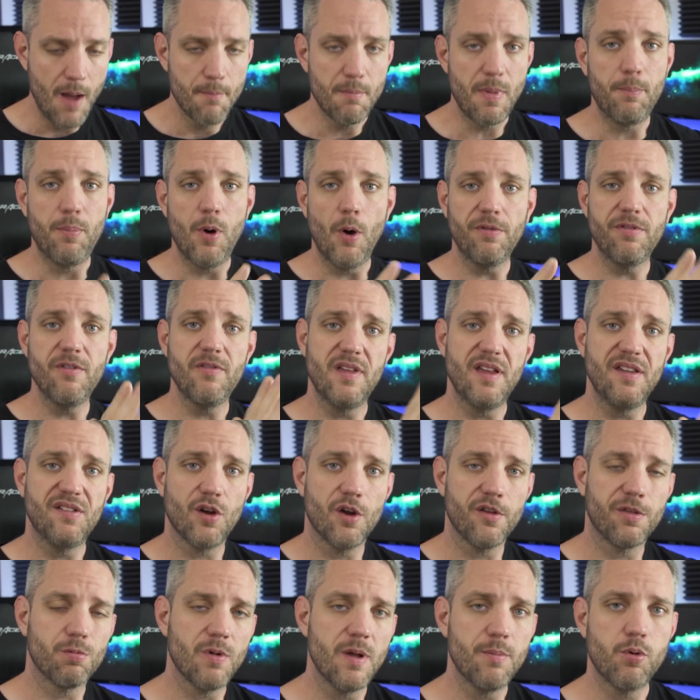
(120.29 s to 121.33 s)
But both of these
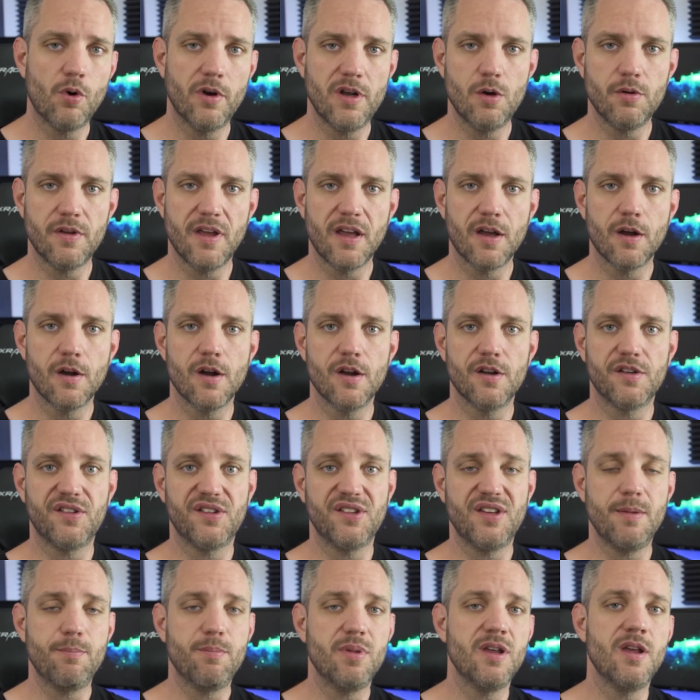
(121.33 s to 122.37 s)
are 3.0 gigahertz
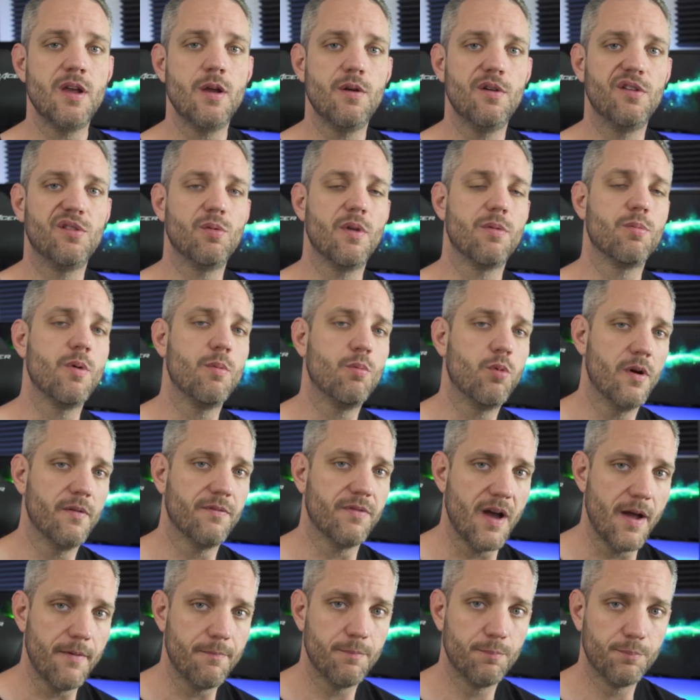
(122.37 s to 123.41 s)
CPUs with
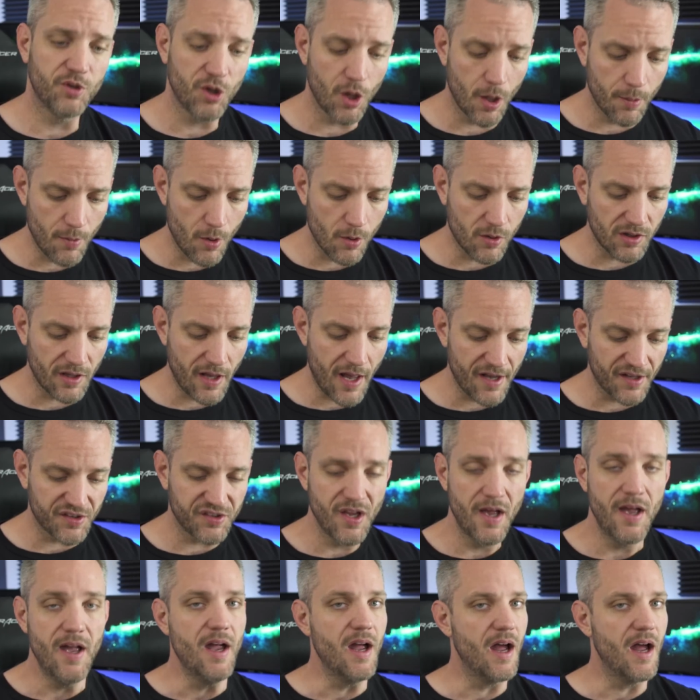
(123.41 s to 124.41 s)
3.5 turbo clocks.